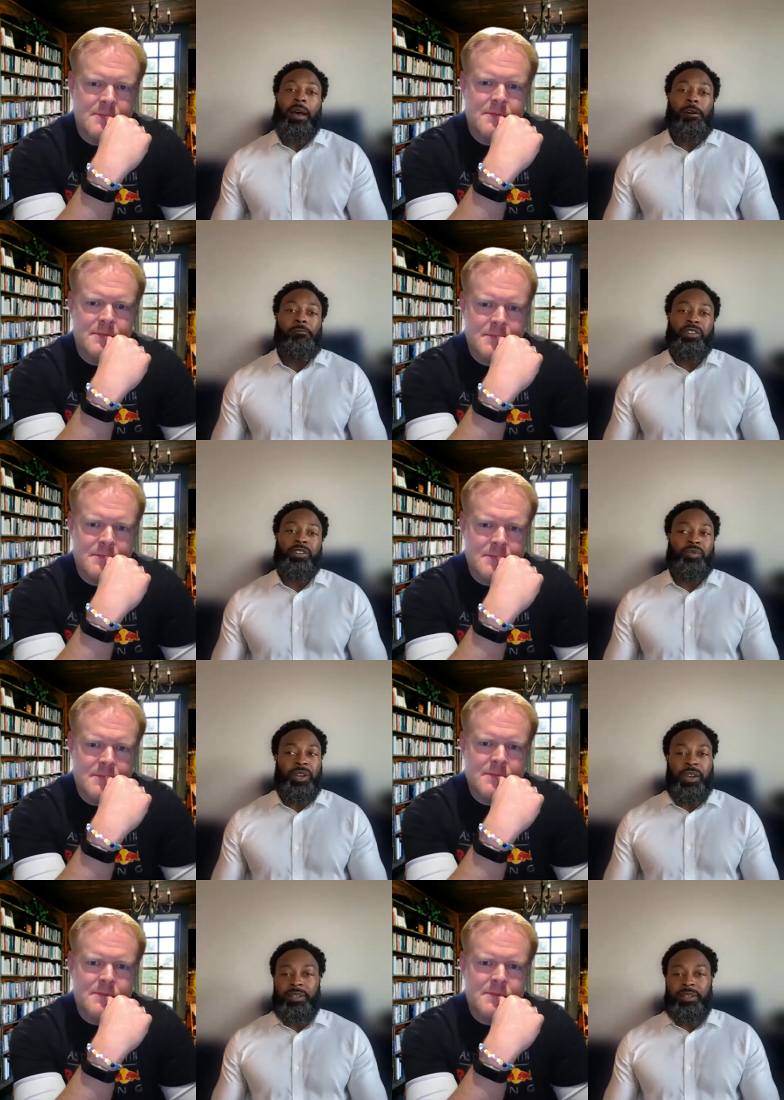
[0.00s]
Speaker 1: um,
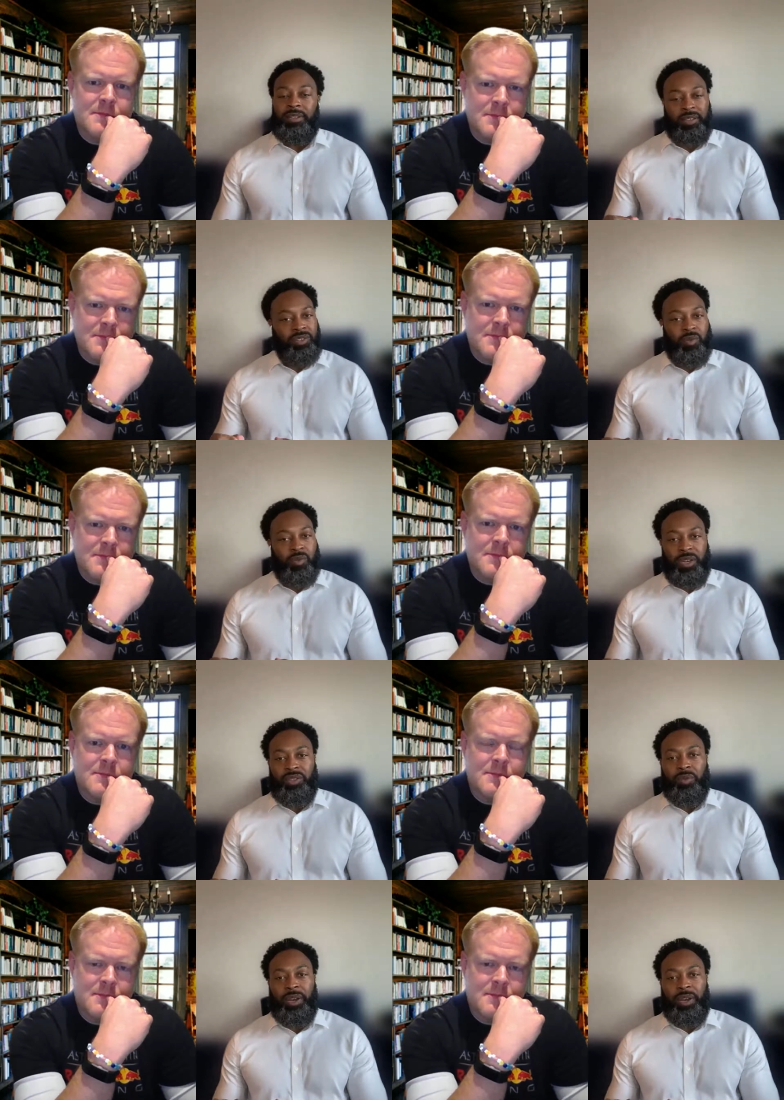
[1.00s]
in 2019 and
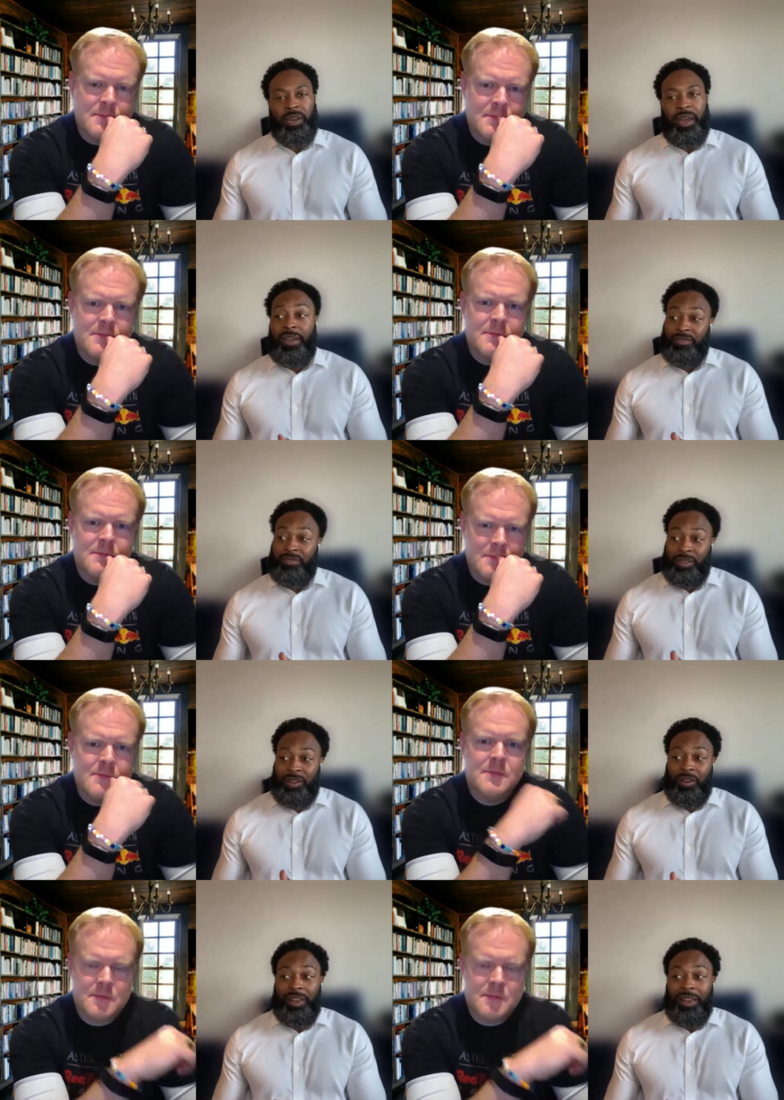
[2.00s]
2020, and I
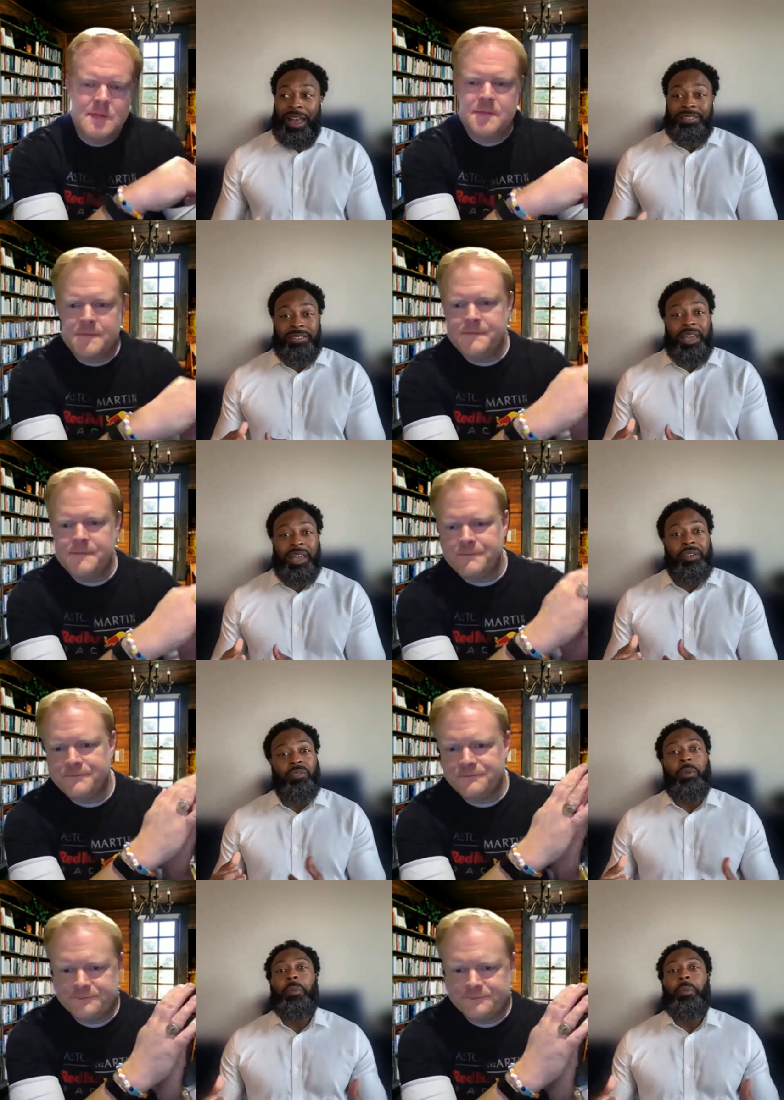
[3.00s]
have you know a lot to
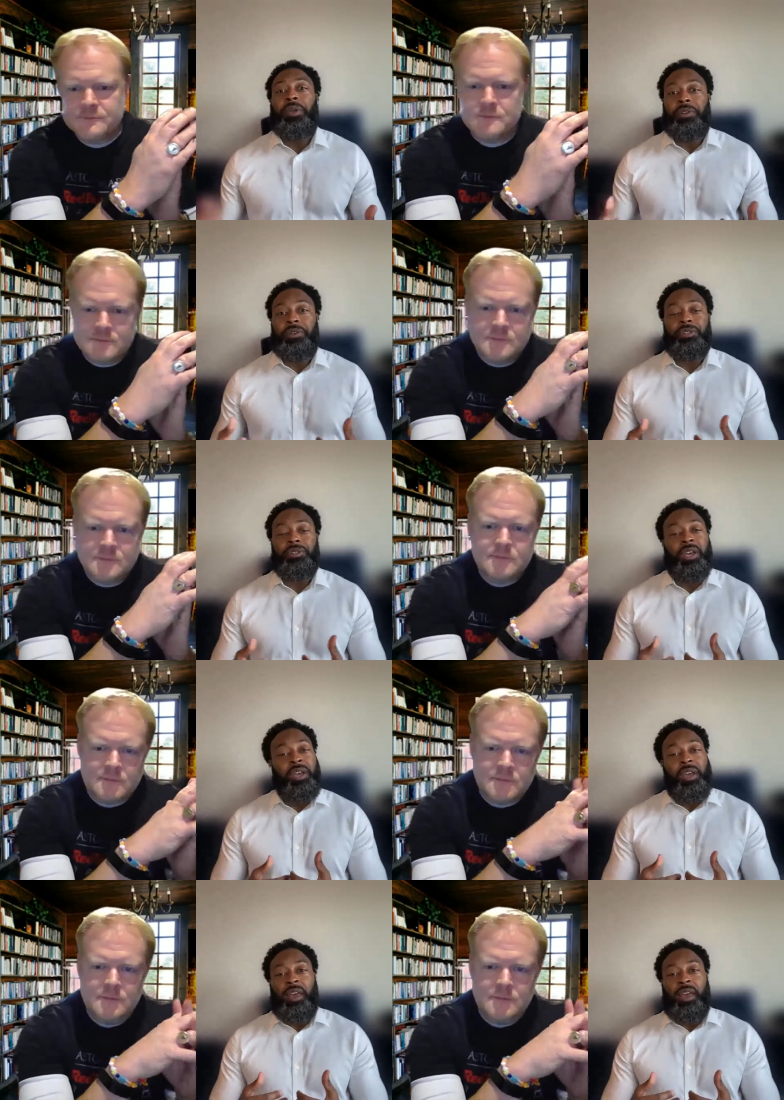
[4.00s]
thank from my
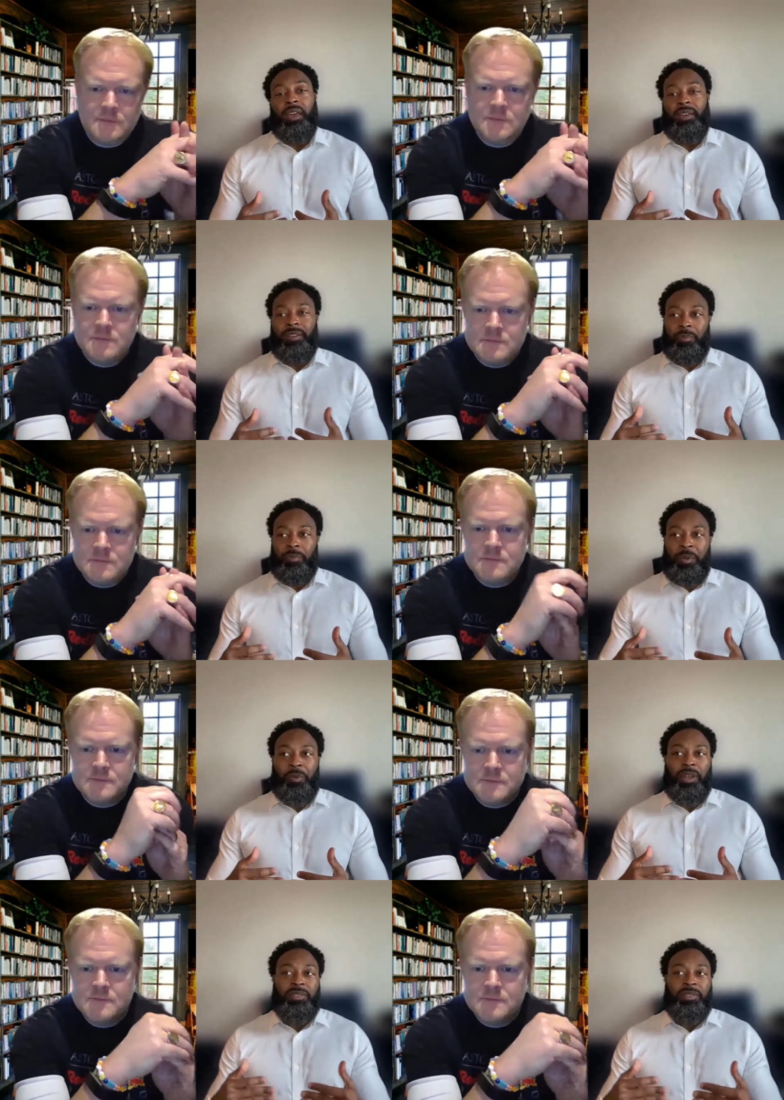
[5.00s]
peers and,
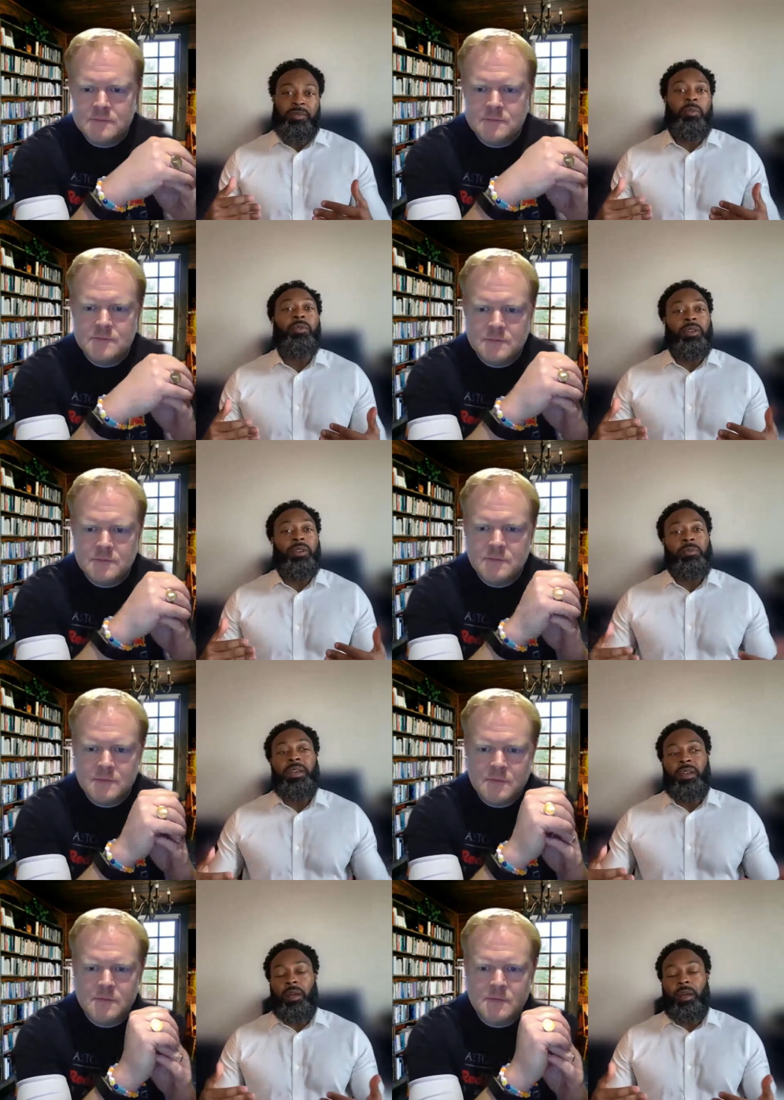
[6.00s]
and the people that
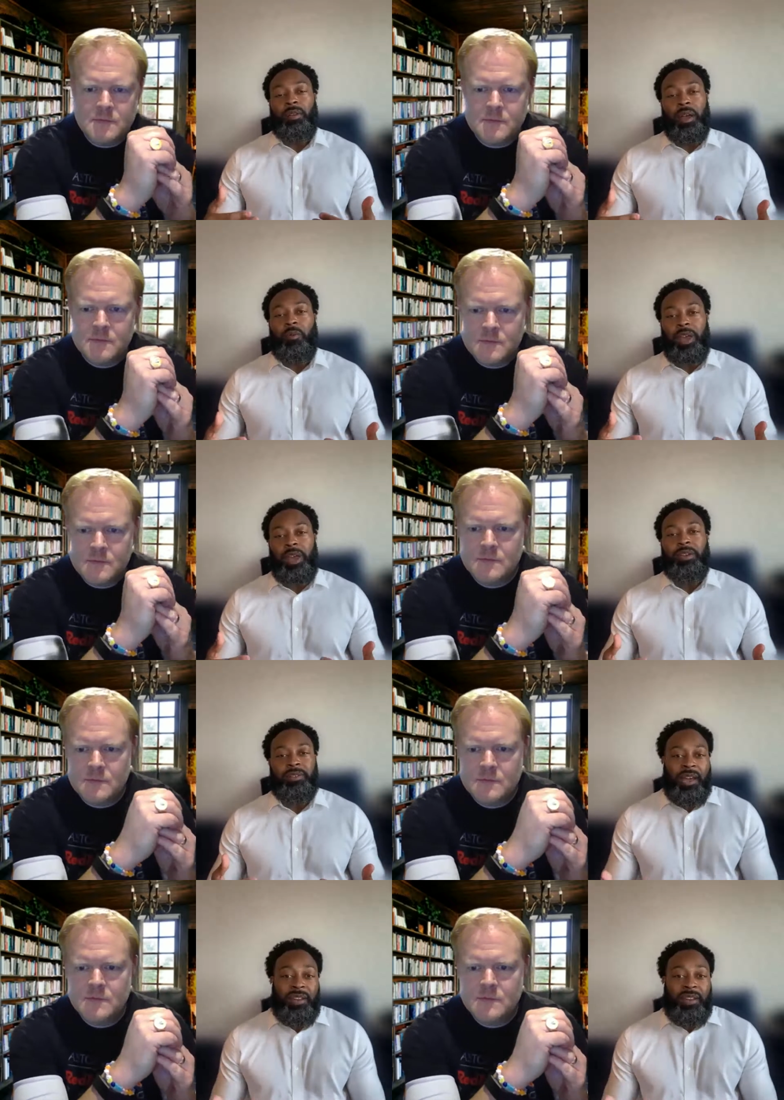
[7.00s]
supported me along that
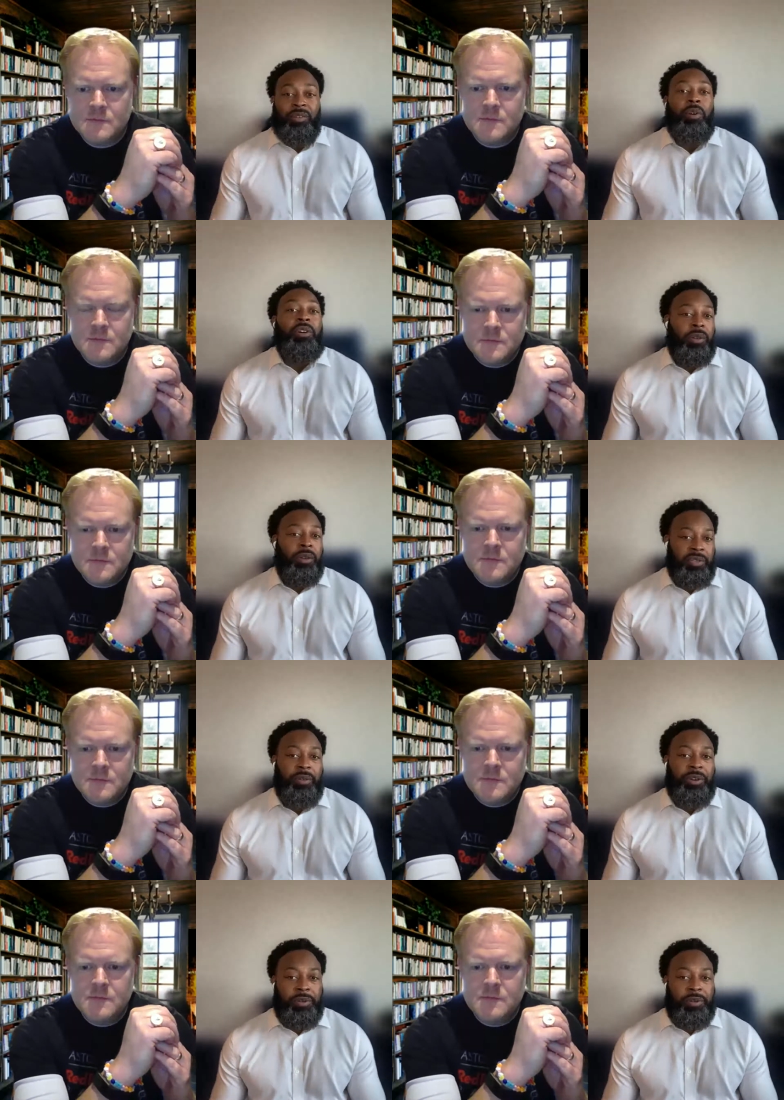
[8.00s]
way because I had to grow
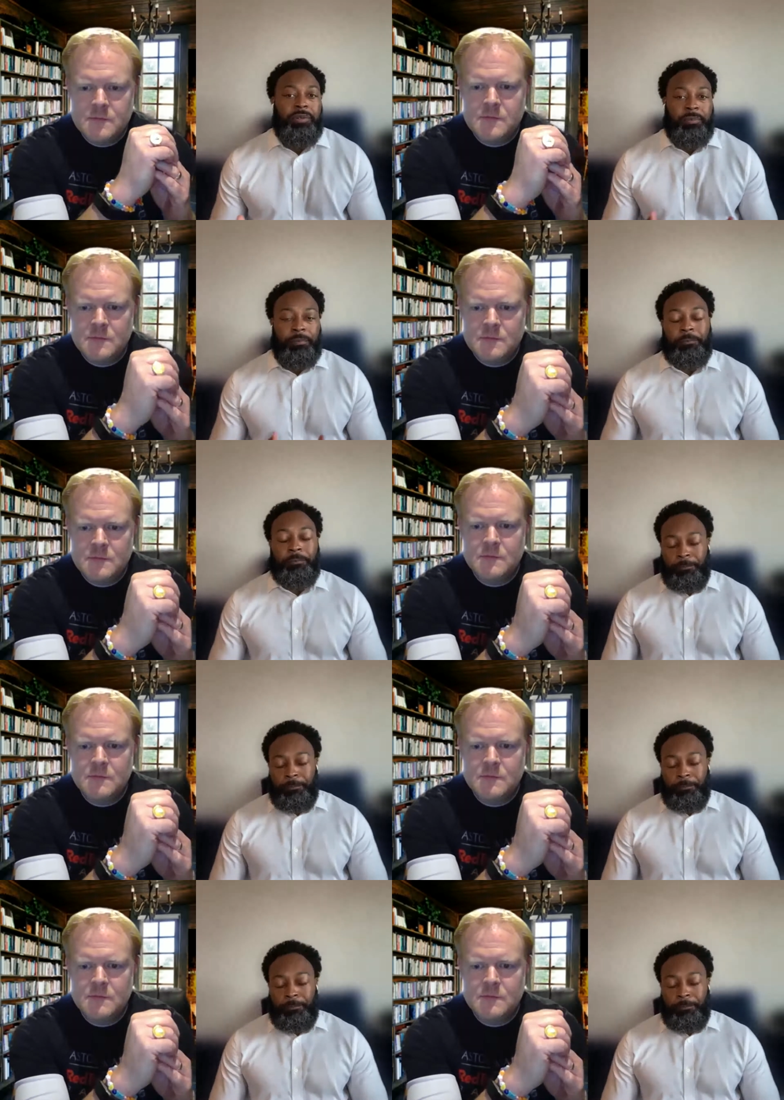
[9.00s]
in those areas.